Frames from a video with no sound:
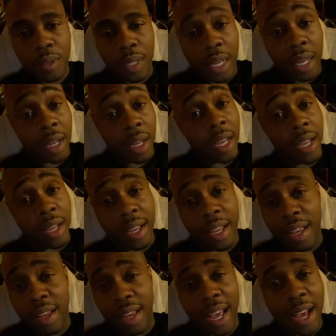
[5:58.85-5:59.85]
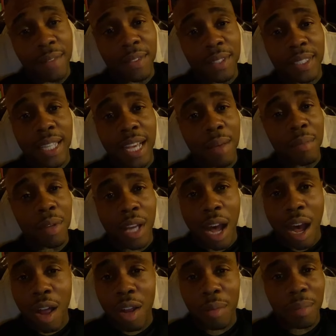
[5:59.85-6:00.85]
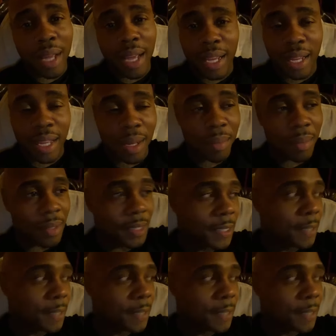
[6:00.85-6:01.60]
Here, half the time you call them, they ain't coming.